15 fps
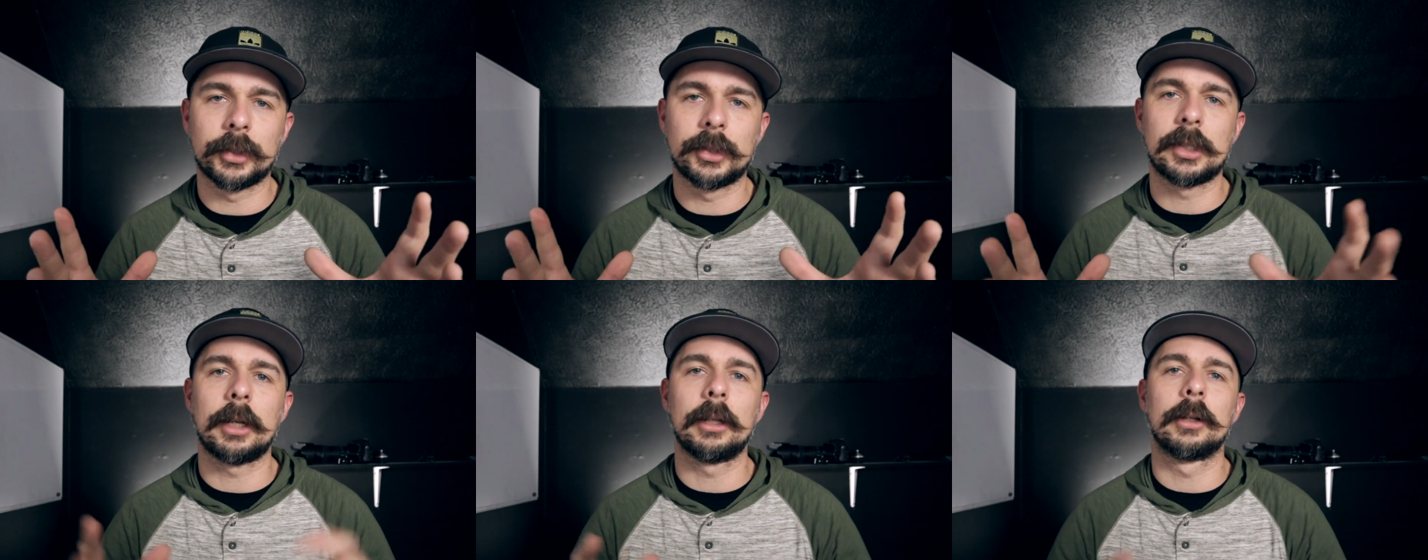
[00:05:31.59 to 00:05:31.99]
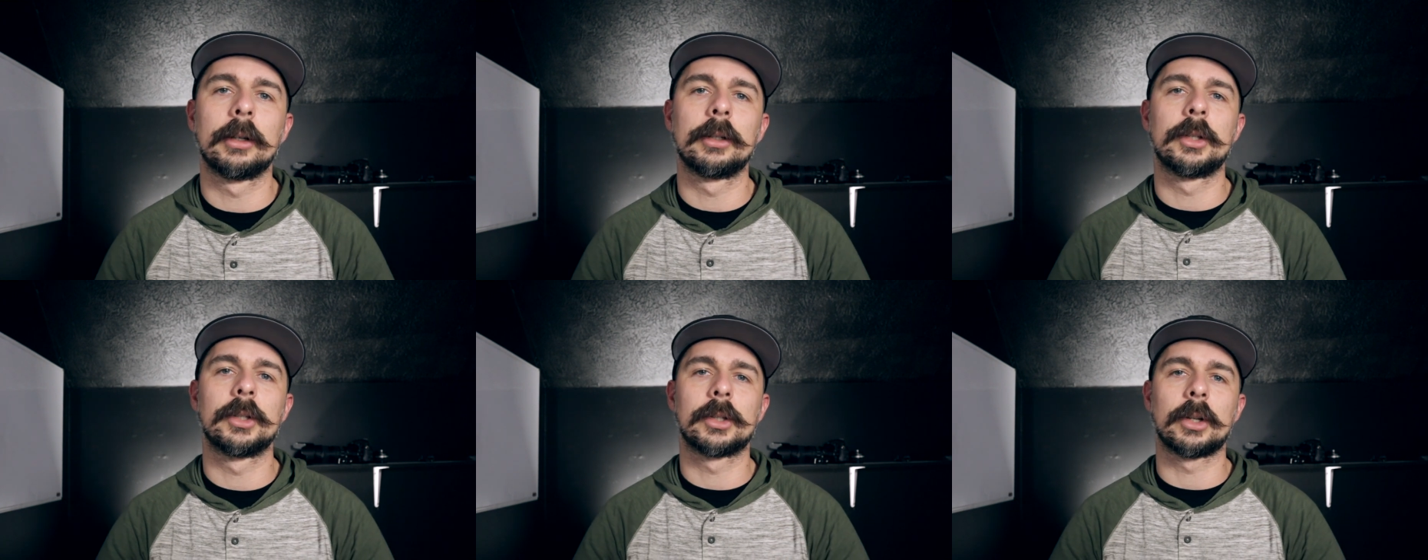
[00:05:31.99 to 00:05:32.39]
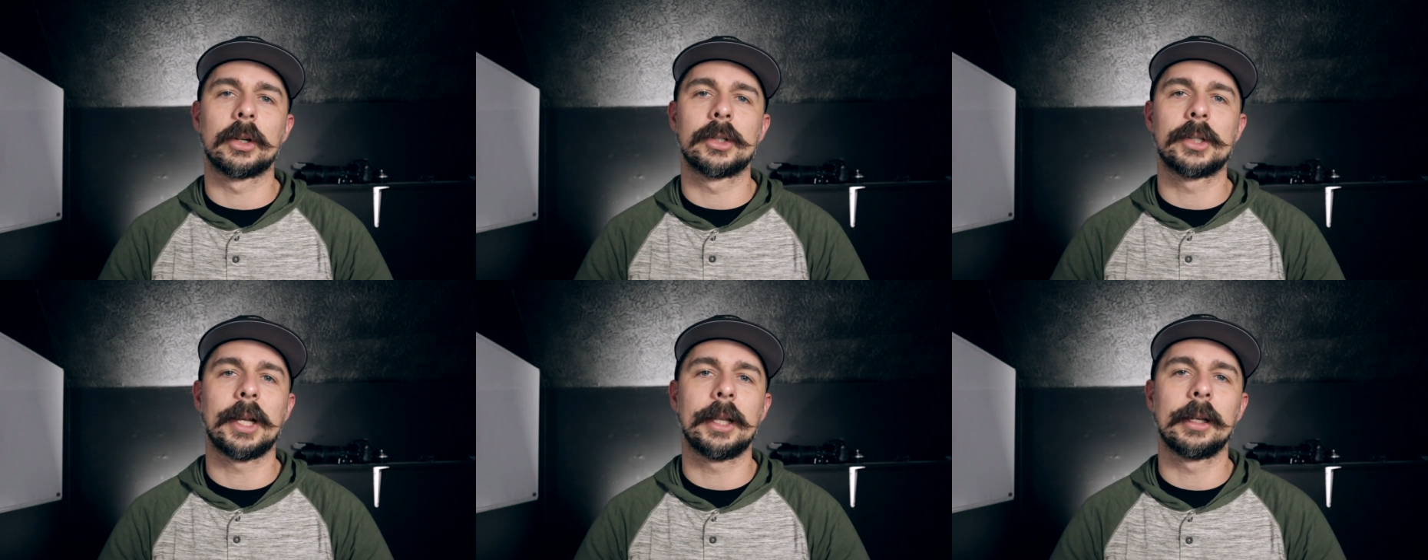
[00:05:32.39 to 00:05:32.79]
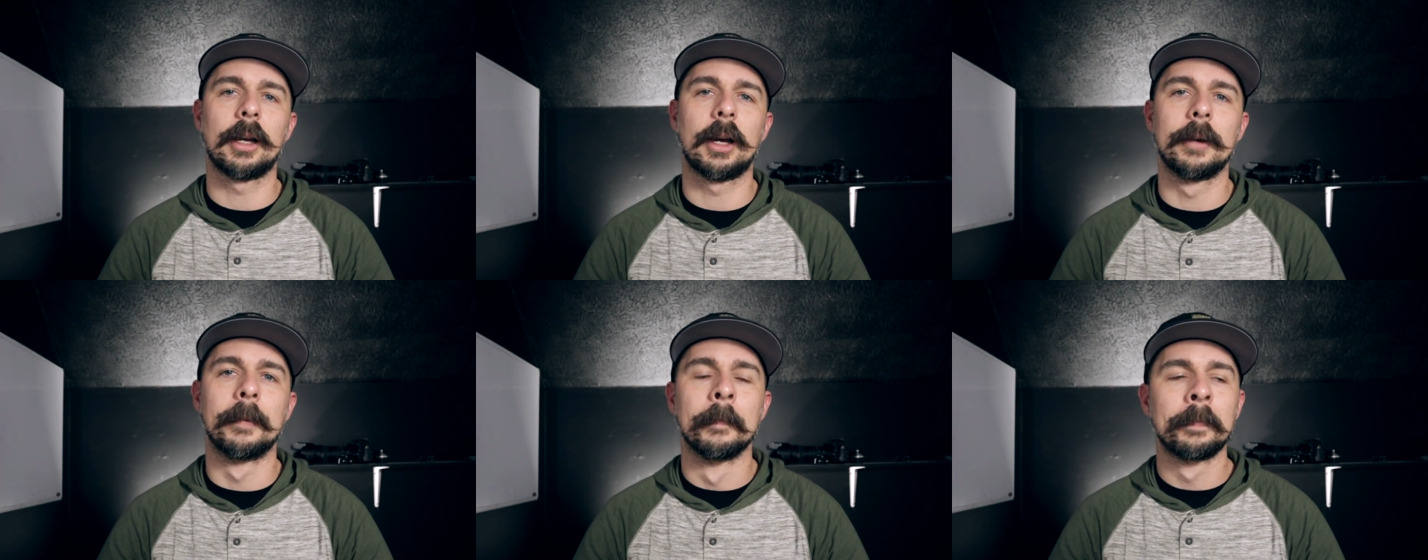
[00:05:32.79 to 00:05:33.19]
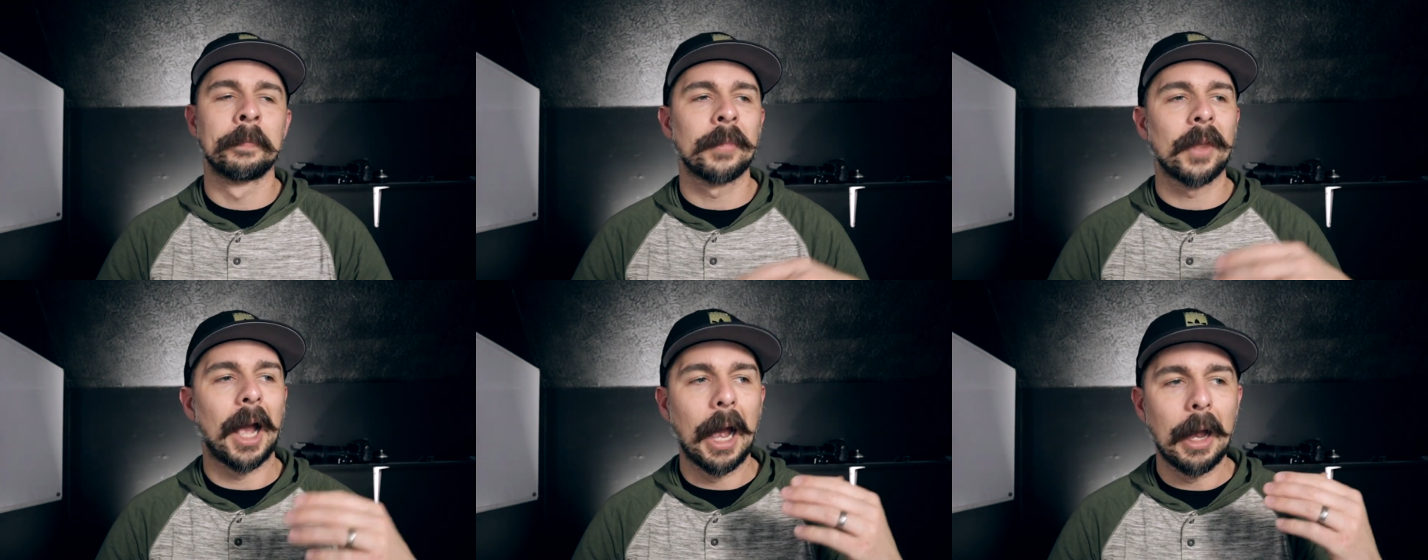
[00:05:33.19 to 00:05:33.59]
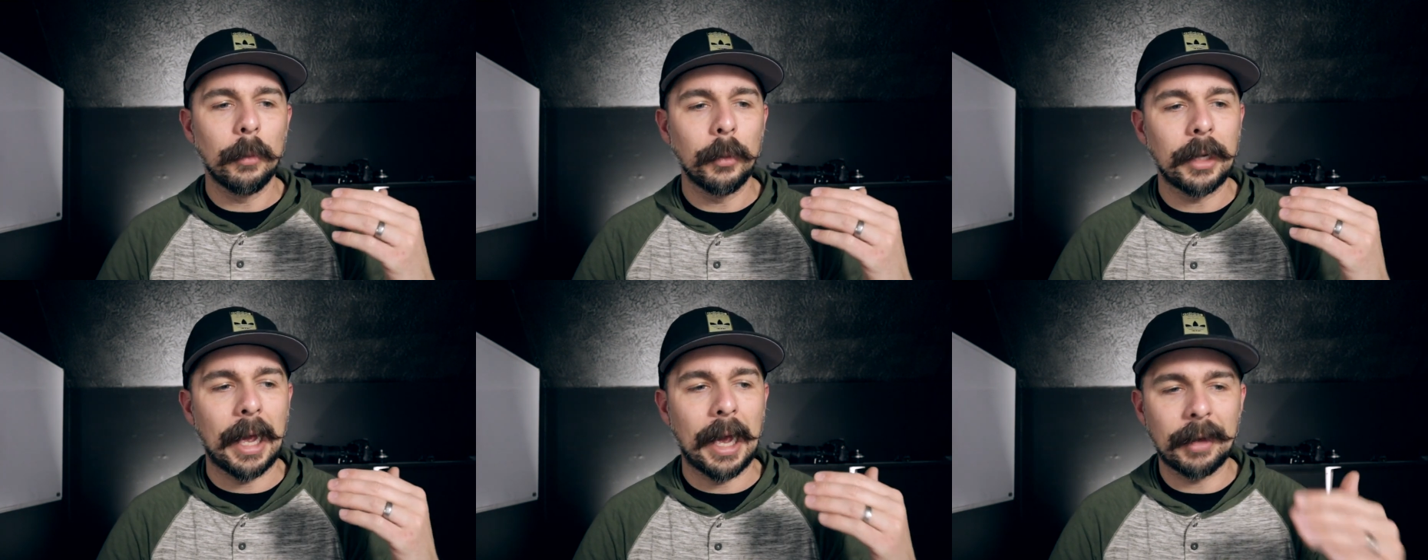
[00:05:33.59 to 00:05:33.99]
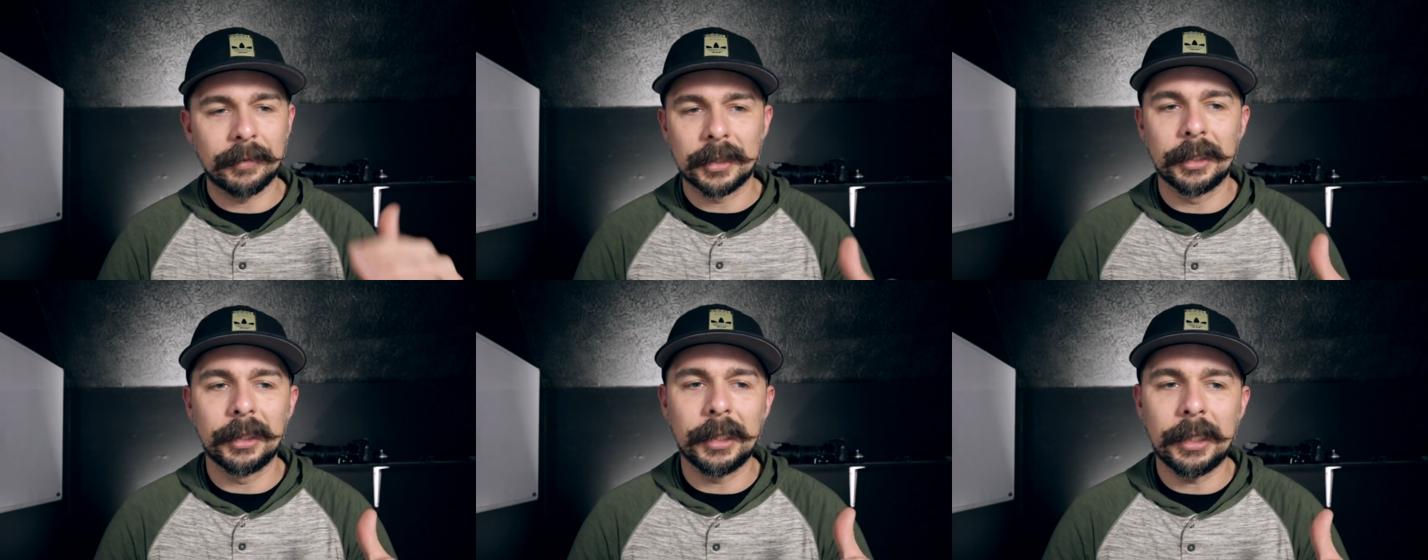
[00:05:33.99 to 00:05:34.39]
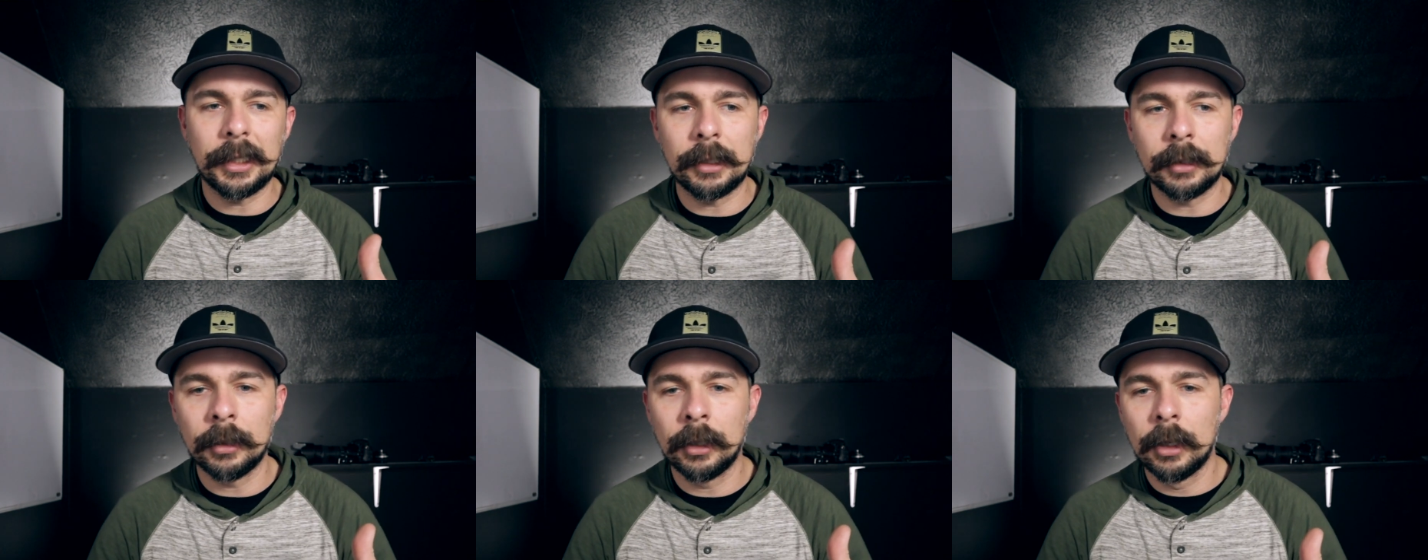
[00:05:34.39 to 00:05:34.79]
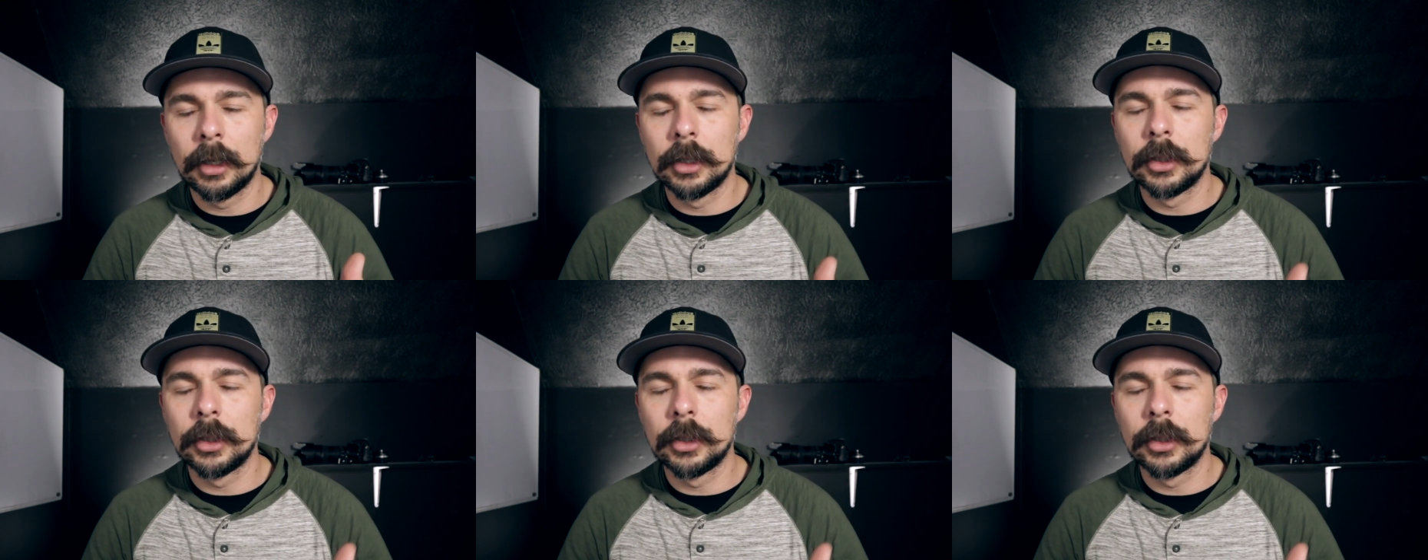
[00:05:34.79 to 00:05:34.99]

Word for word: seller to start selling on, I would have to lean